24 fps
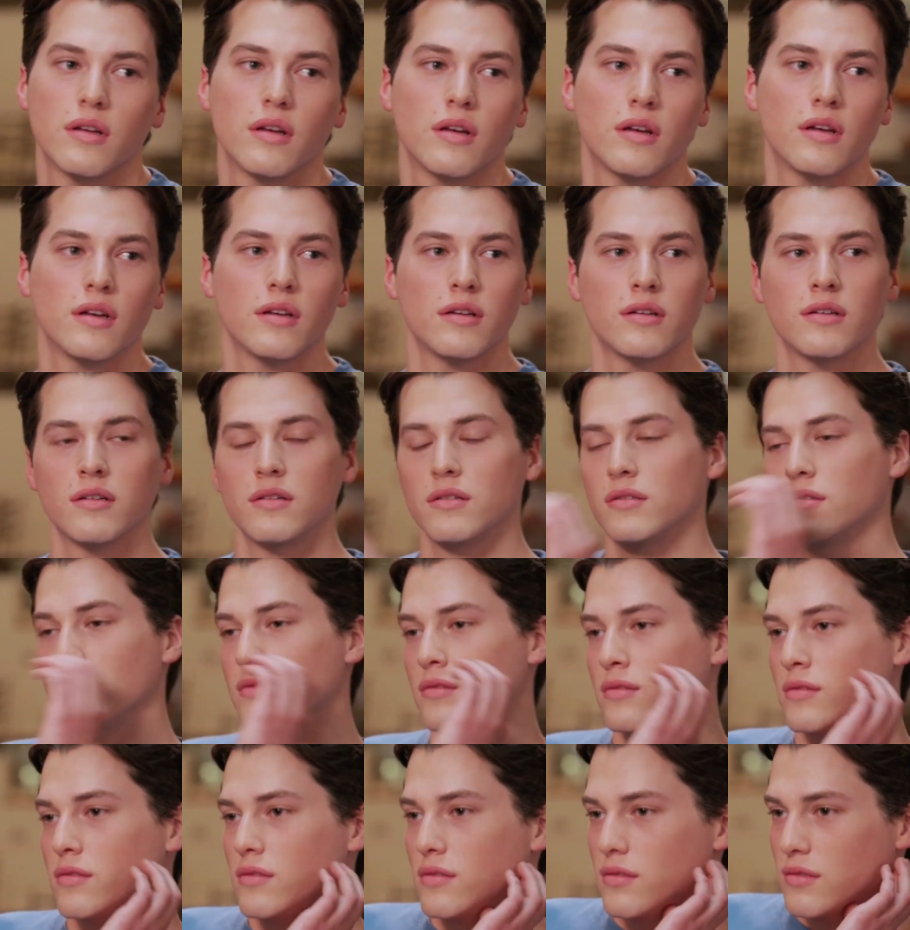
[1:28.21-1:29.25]

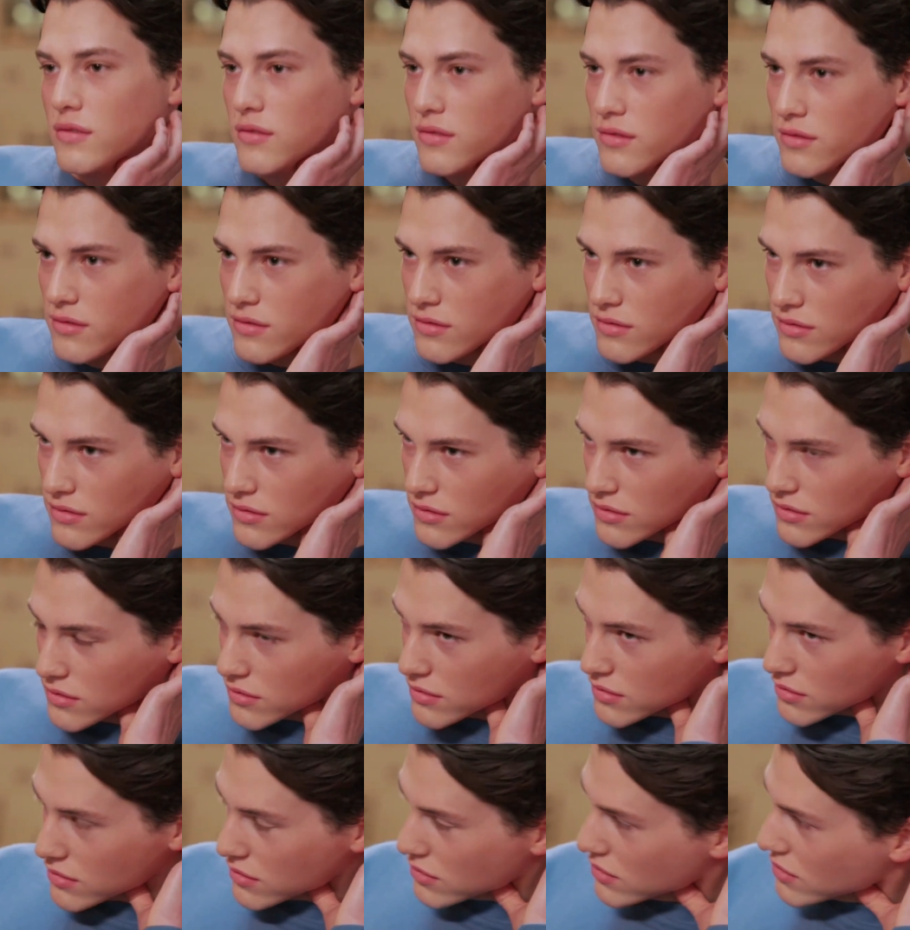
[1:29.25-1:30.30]

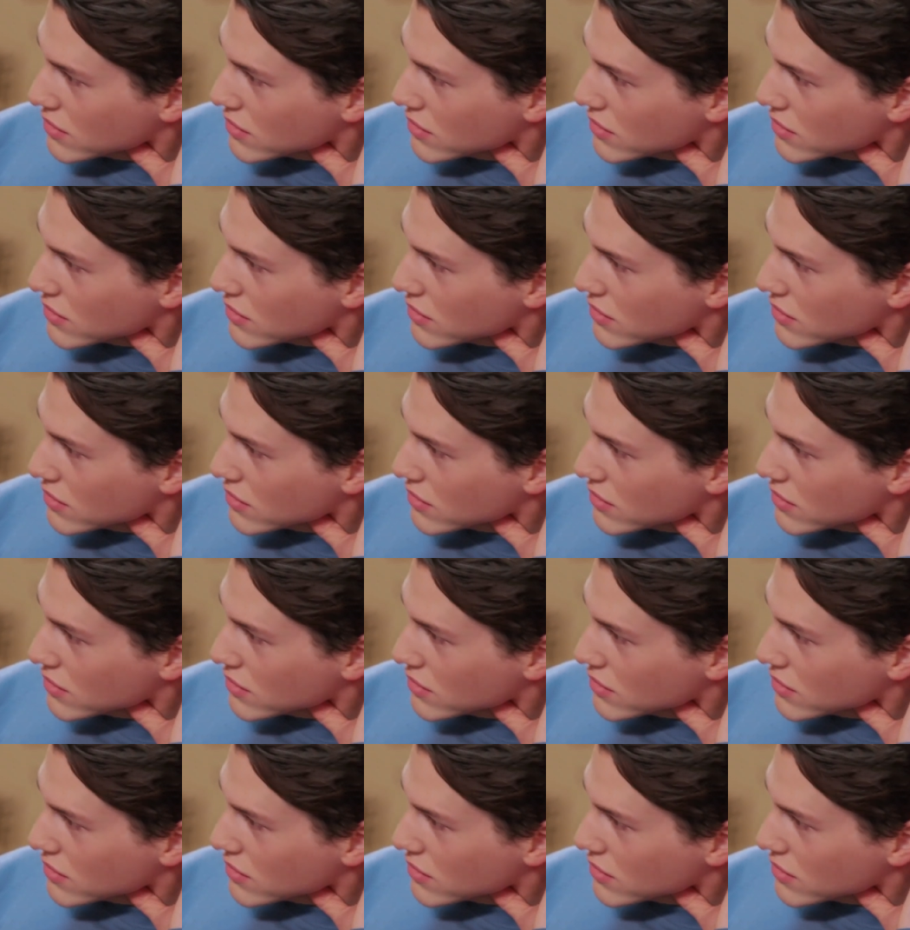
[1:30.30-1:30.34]
Nothing is said.